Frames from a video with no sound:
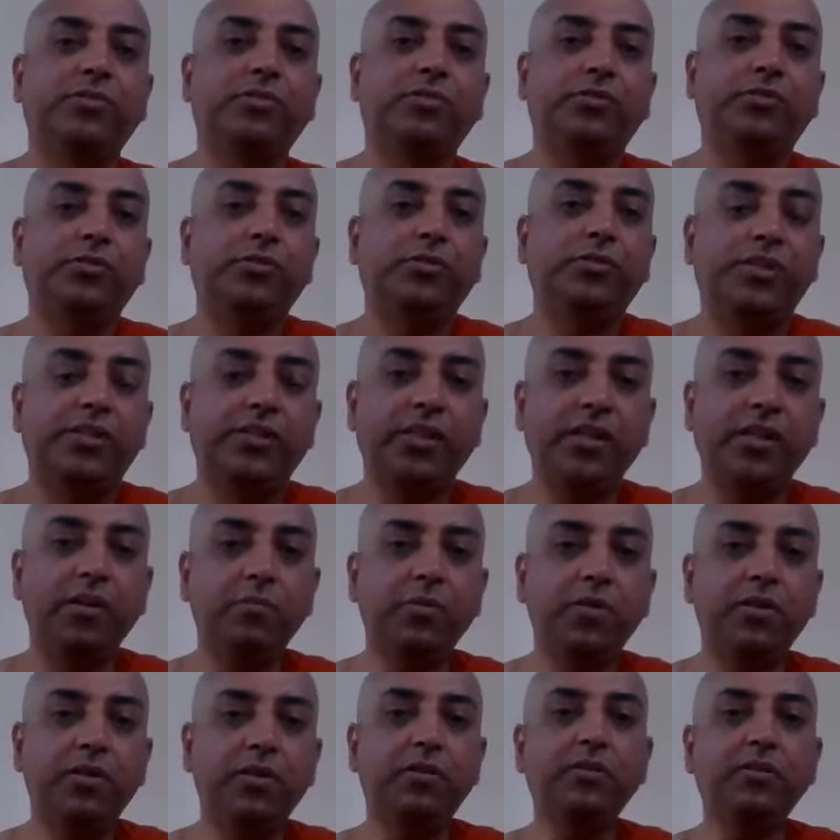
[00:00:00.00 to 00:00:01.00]
So the
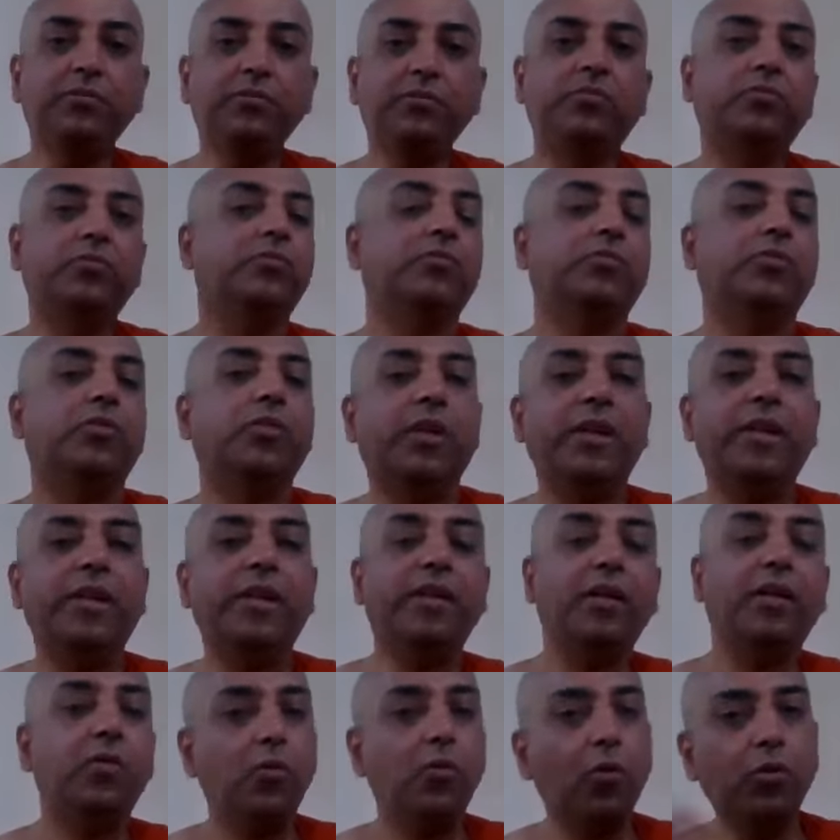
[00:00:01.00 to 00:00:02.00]
table, it
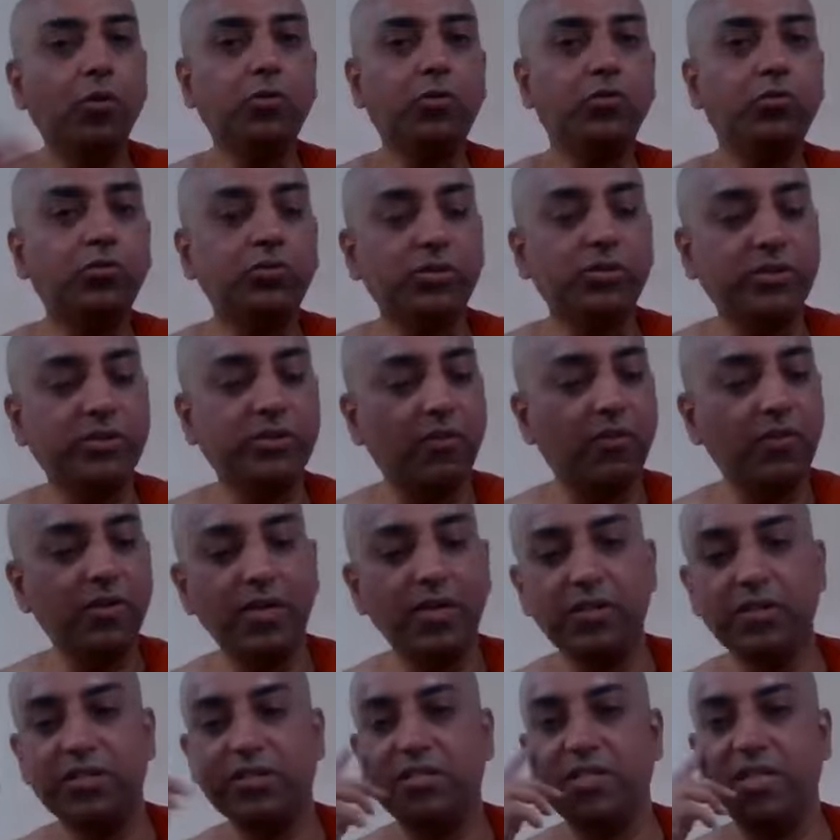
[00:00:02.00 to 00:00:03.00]
can go through
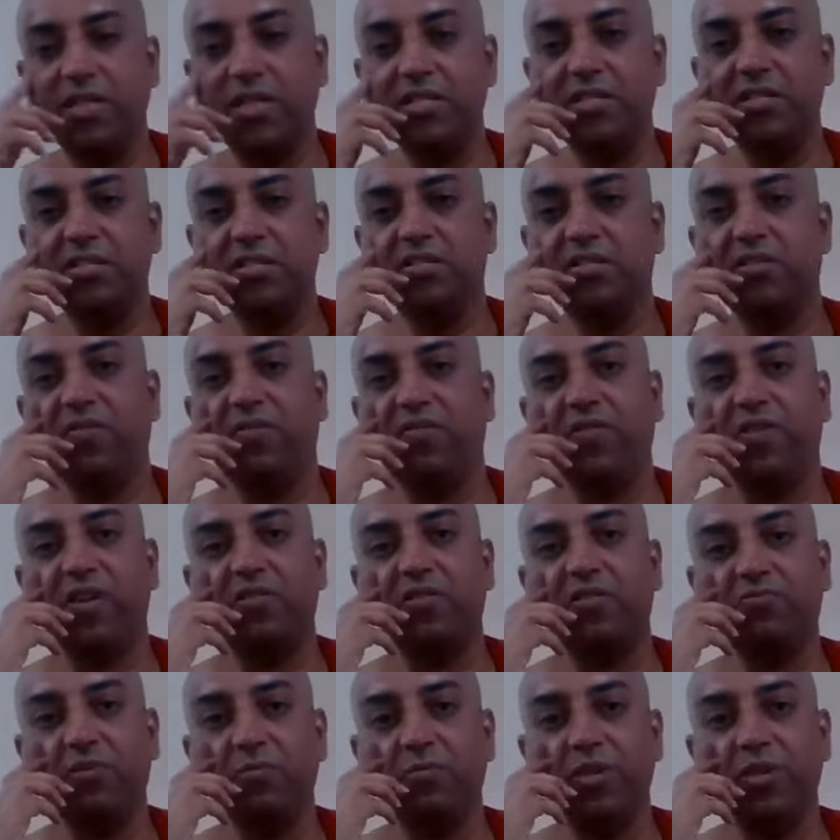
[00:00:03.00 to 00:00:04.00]
several stages of
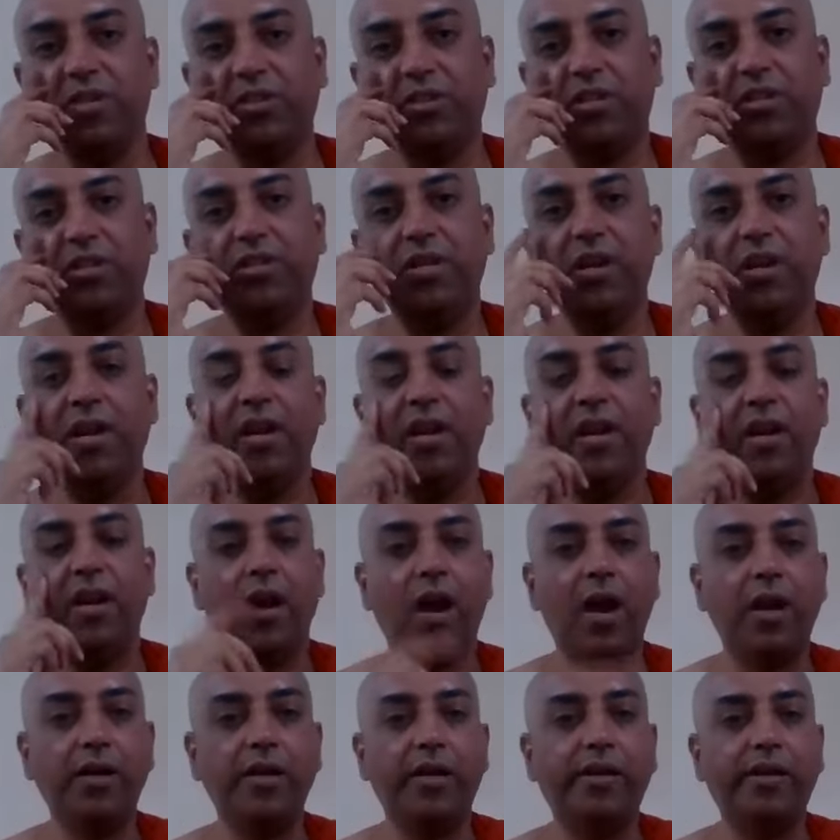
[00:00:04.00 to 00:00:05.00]
transformation,
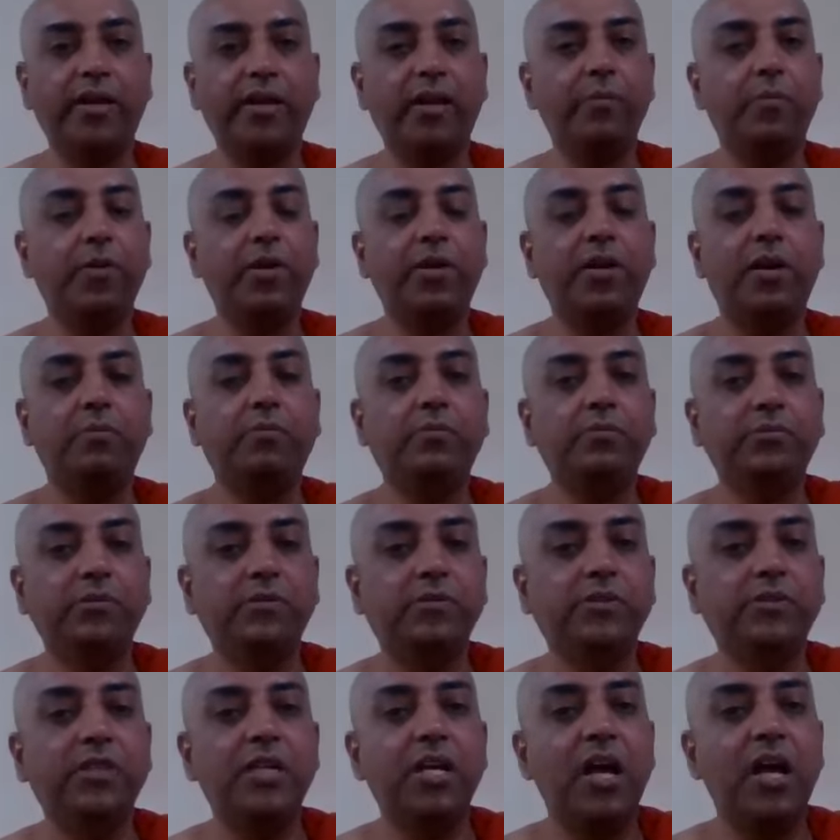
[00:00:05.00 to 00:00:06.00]
and it can become
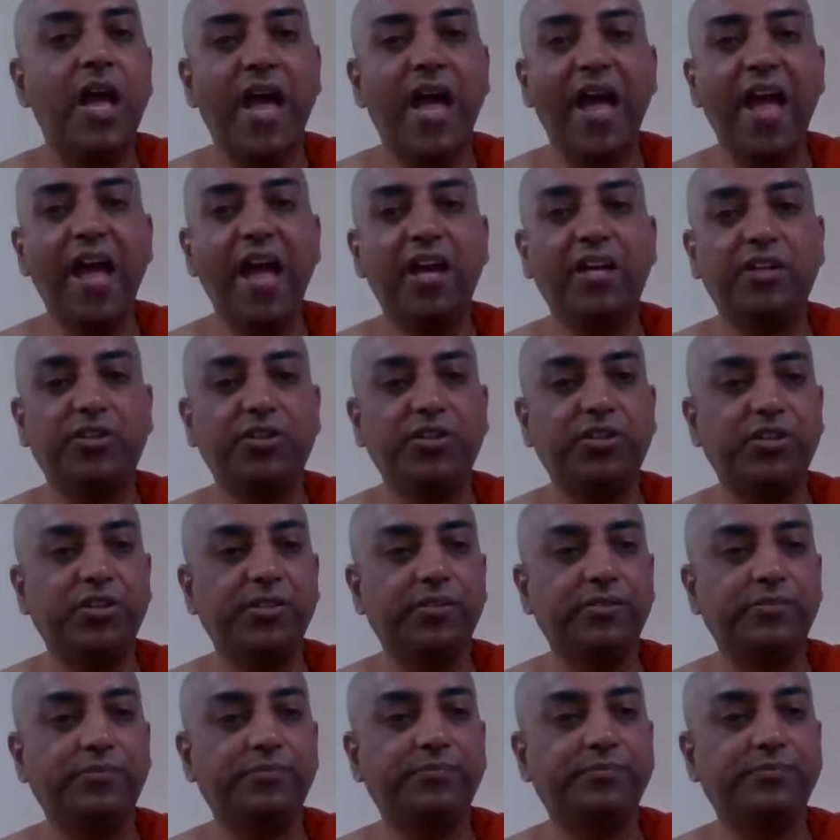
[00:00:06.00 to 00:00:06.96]
ash.